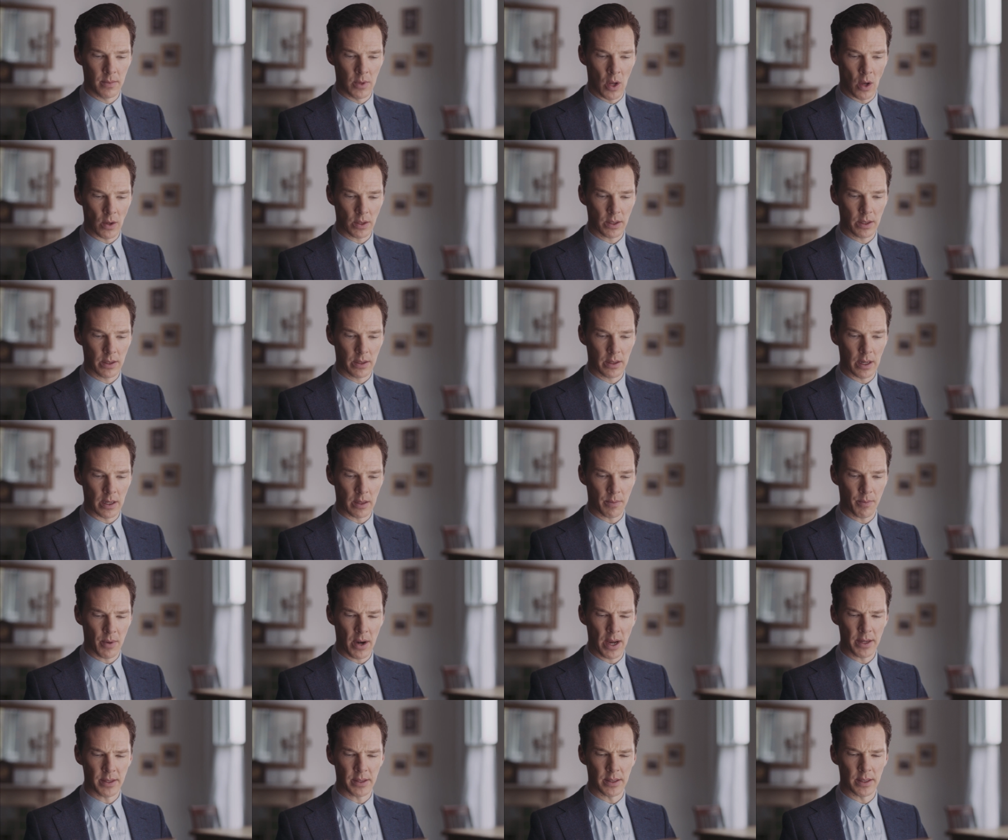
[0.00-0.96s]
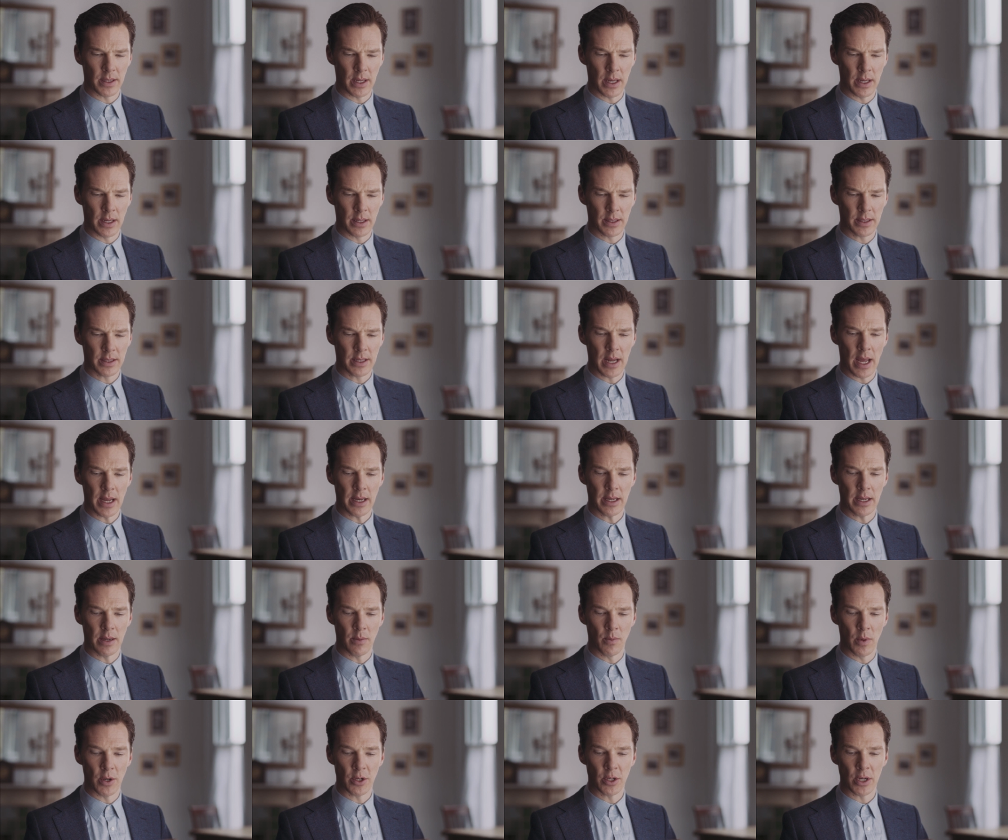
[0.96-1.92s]
not at present in a
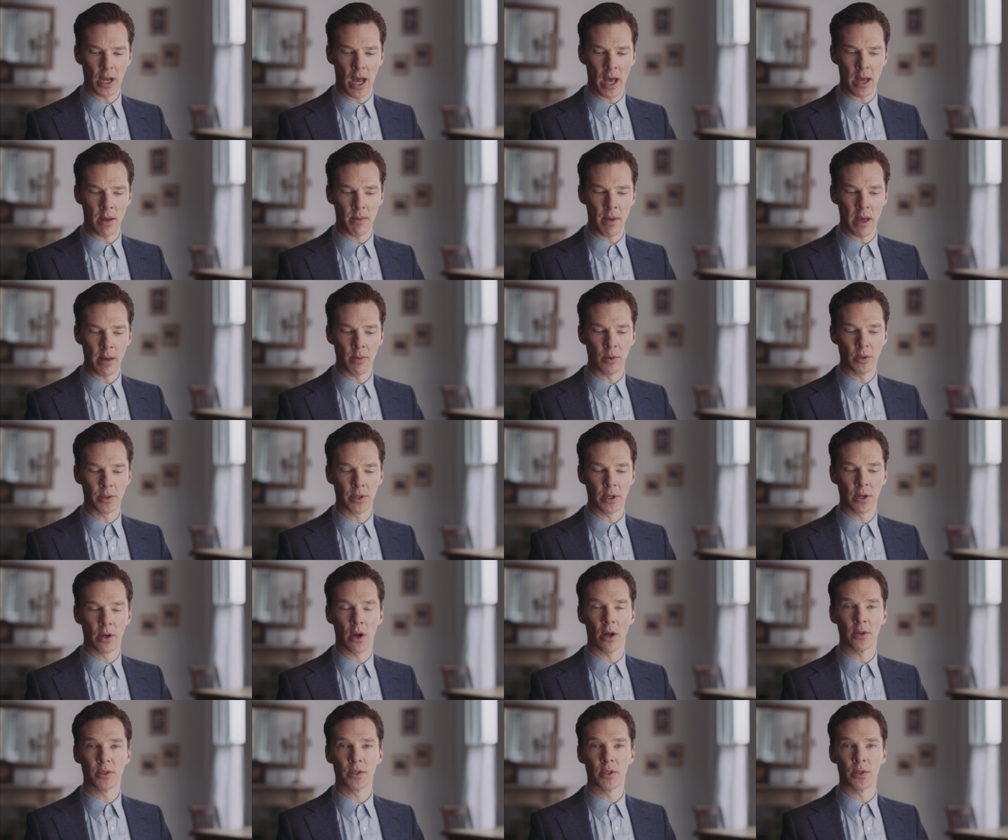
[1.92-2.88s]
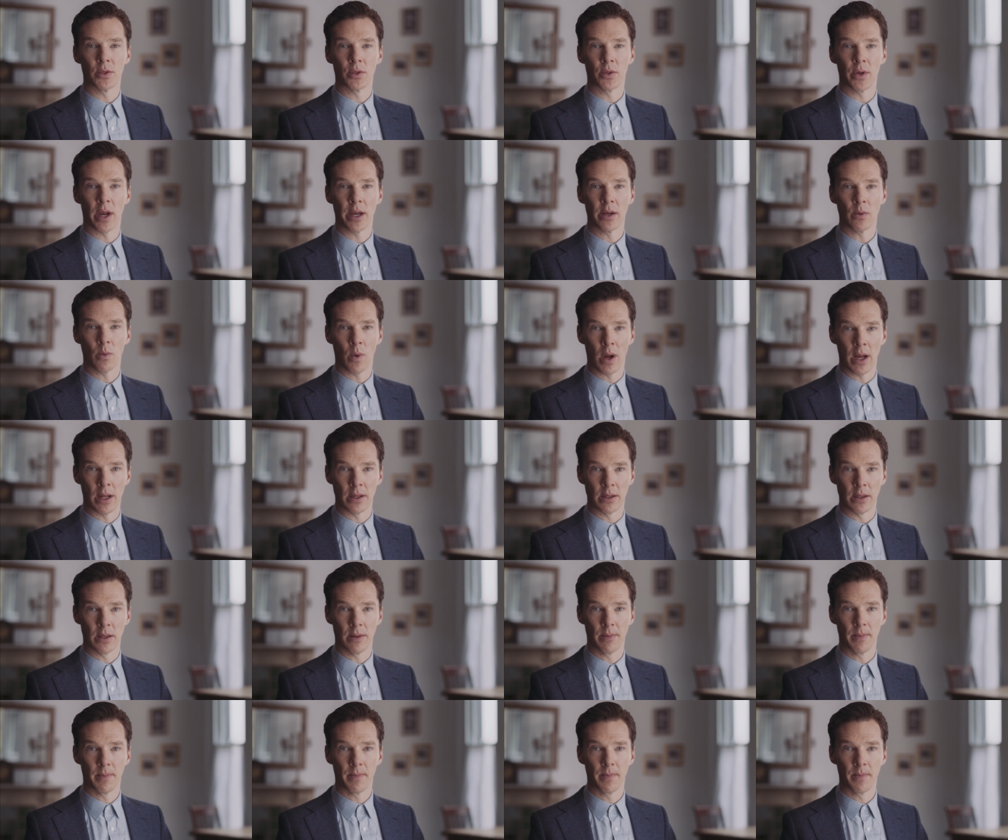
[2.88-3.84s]
state in which I am able to concentrate well,